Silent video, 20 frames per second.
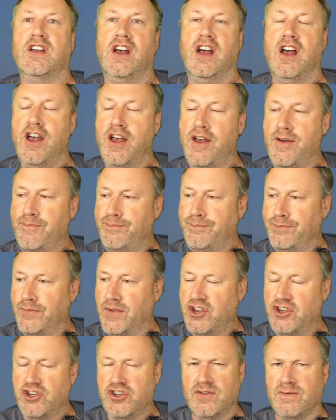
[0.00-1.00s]
and
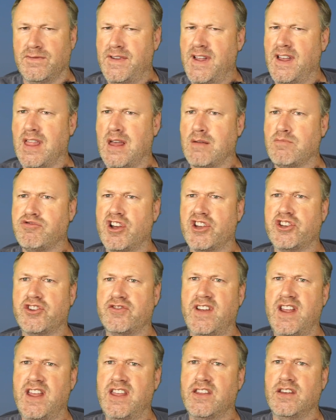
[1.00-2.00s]
you shouldn't feel that
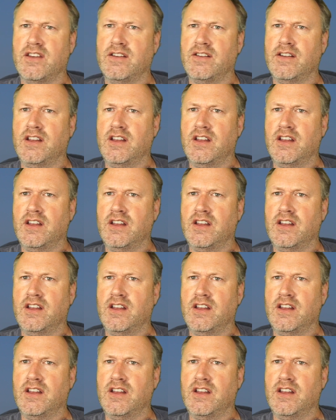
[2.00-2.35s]
pressure either.